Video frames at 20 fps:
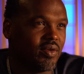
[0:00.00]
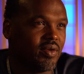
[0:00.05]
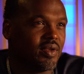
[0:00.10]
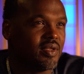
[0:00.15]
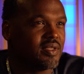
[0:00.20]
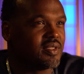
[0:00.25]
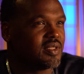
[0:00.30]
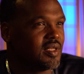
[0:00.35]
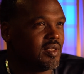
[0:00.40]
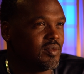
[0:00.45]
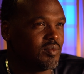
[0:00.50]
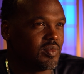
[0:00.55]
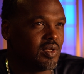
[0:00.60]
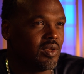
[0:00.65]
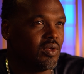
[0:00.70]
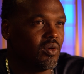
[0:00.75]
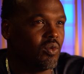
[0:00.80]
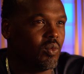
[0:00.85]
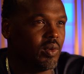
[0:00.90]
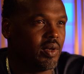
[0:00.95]
and it seems a
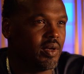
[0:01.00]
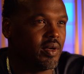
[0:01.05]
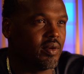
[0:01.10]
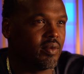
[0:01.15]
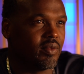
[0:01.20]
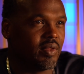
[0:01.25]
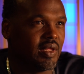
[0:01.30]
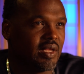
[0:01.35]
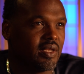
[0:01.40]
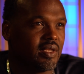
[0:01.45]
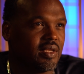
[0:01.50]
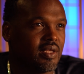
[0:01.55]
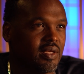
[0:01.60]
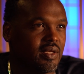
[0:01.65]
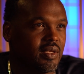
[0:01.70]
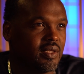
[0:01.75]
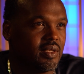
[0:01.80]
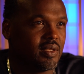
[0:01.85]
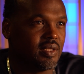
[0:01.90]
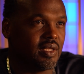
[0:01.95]
little weird that
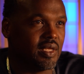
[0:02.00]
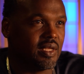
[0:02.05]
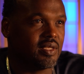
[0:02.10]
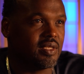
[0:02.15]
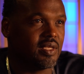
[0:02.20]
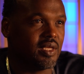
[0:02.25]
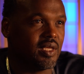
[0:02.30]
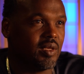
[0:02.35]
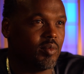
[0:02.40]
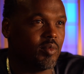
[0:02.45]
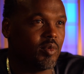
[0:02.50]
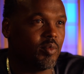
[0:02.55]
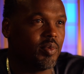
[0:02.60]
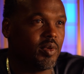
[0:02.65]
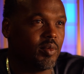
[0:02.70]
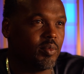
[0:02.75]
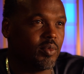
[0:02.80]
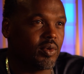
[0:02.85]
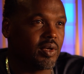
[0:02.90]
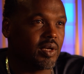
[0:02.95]
that team of
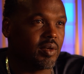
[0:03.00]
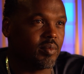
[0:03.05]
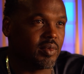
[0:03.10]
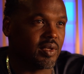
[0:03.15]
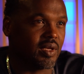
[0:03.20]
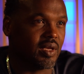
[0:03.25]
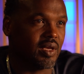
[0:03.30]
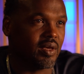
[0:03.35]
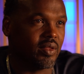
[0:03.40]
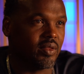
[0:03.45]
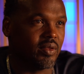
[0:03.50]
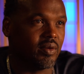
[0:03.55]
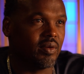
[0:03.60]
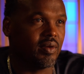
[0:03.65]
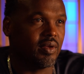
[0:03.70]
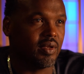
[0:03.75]
people come together